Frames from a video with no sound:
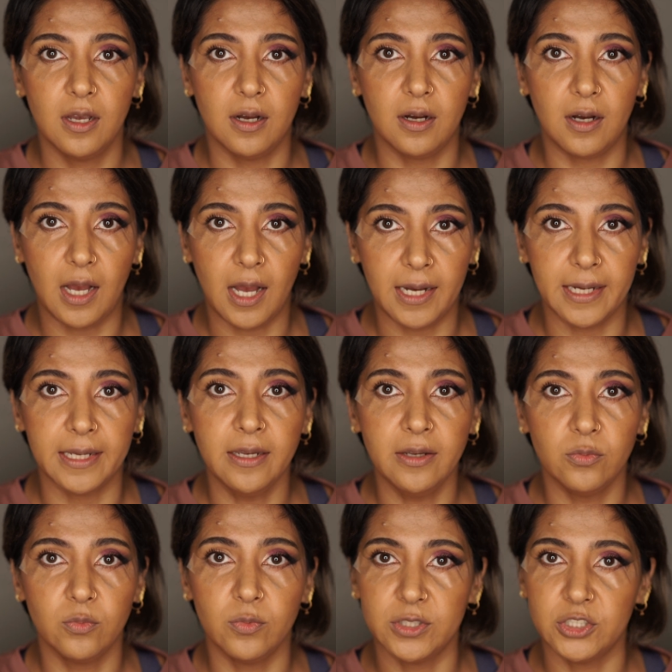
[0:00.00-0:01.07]
eye
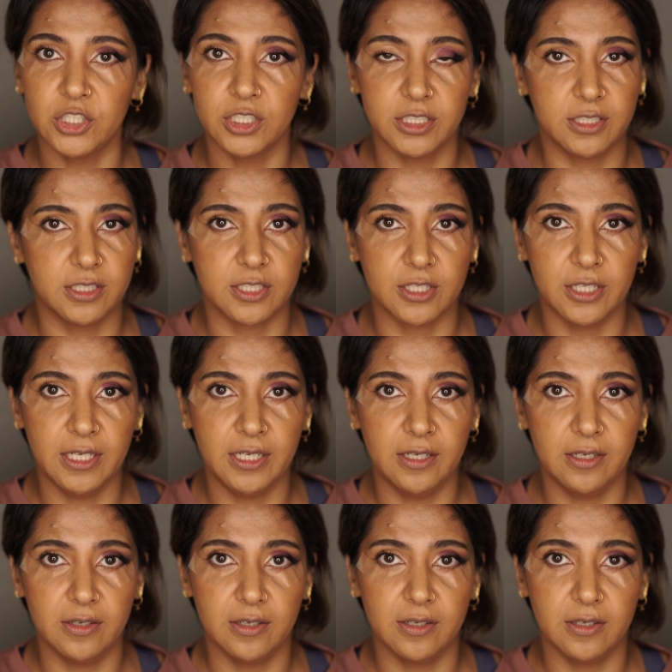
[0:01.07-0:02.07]
with just 3